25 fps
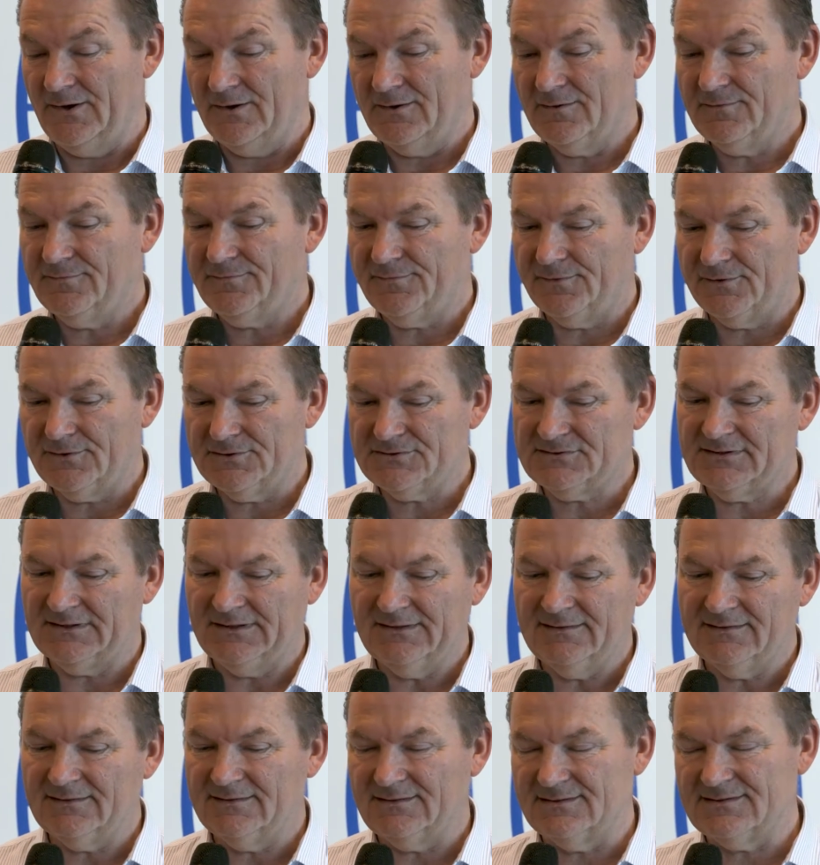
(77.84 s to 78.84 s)
First,
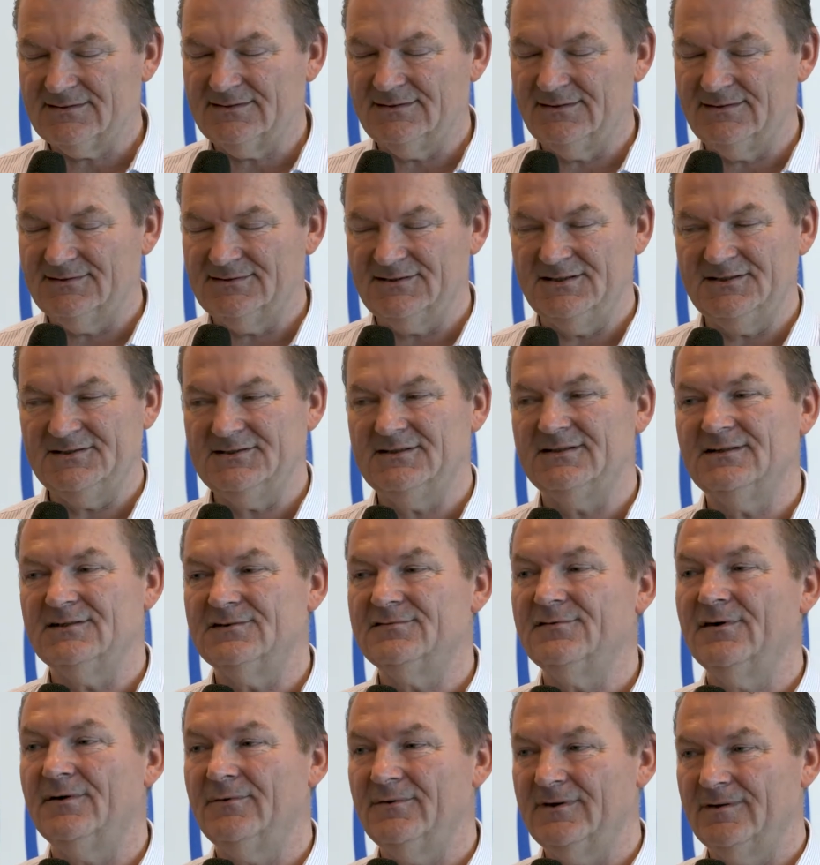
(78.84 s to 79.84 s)
internationalization is
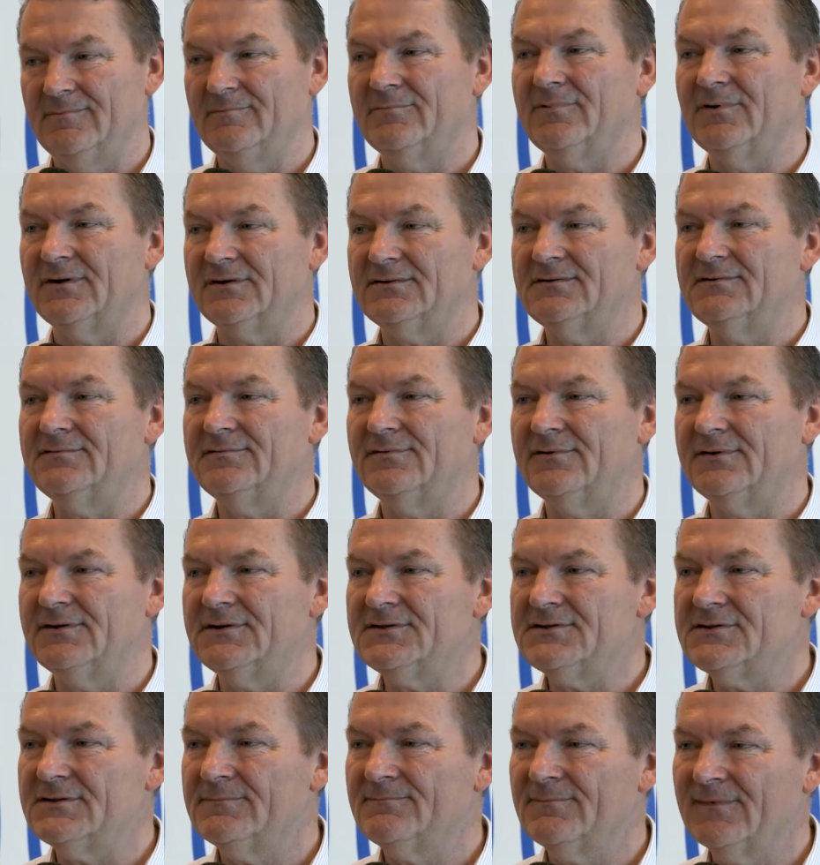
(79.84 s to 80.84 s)
very important for
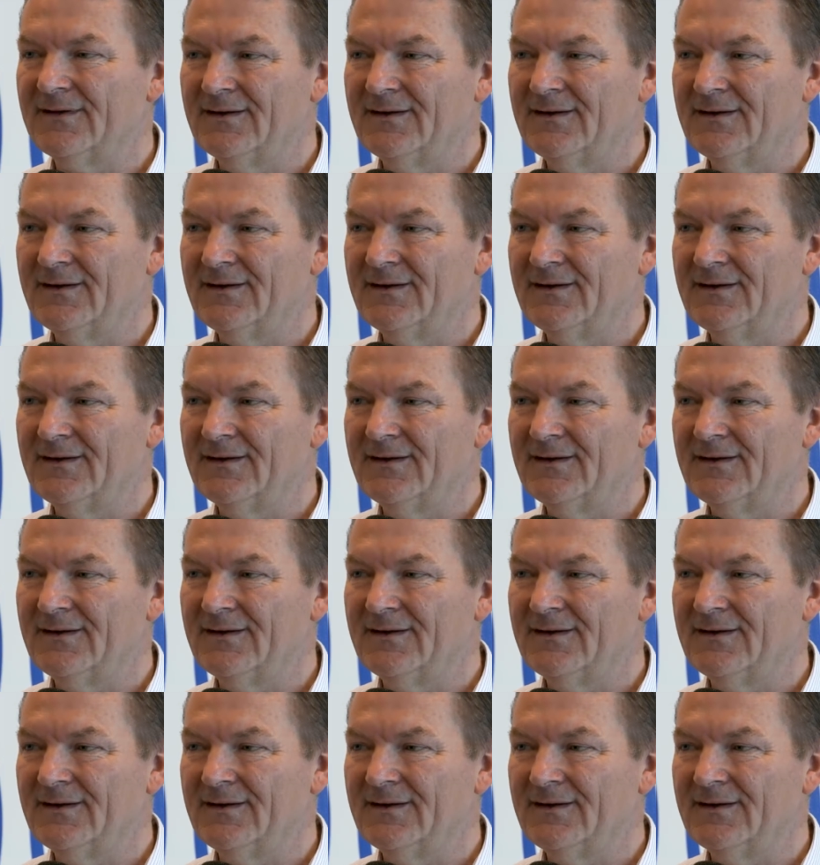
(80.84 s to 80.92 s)
us.